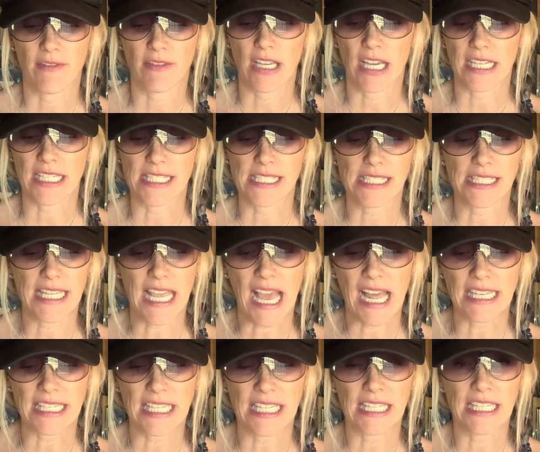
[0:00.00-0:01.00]
got a
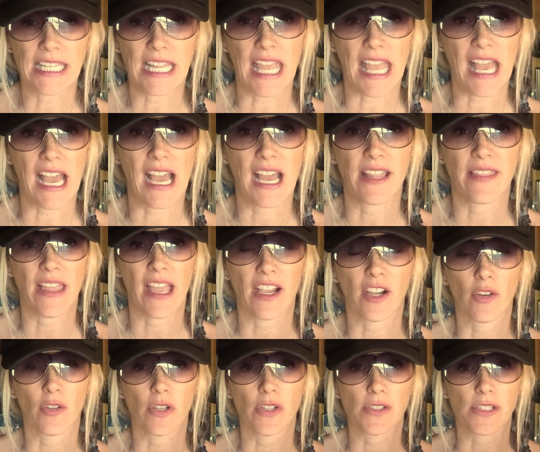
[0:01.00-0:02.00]
statin, and
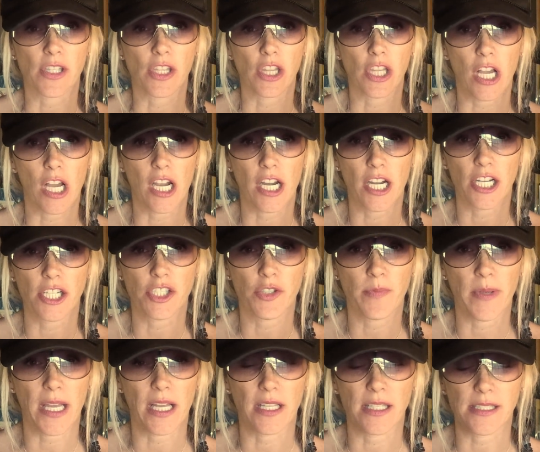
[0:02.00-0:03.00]
that grows large
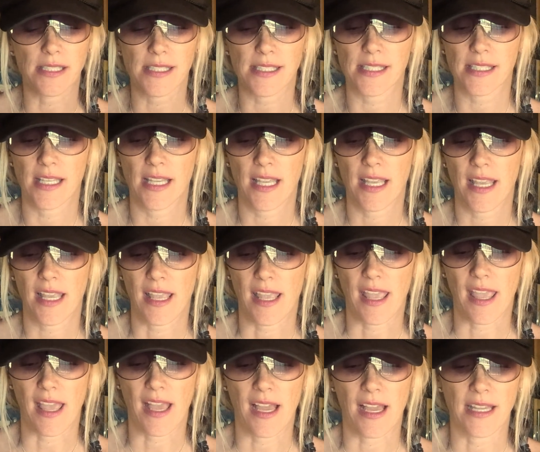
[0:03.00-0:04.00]
bells,
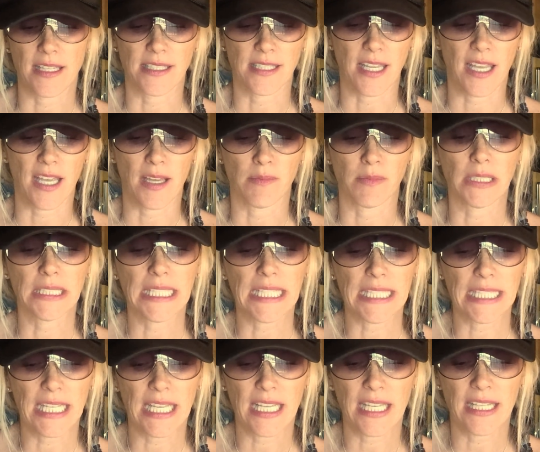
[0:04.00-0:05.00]
and
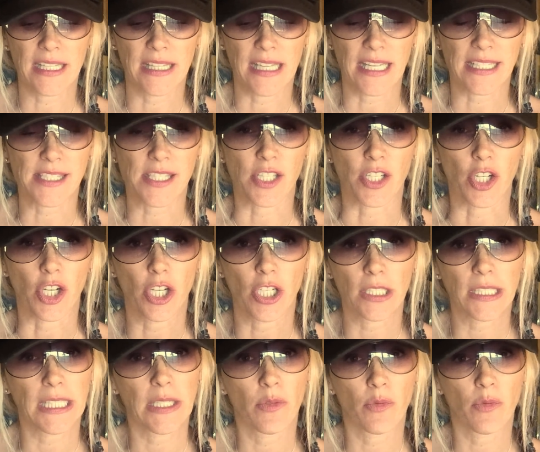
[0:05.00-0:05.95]
Melina, and that's an early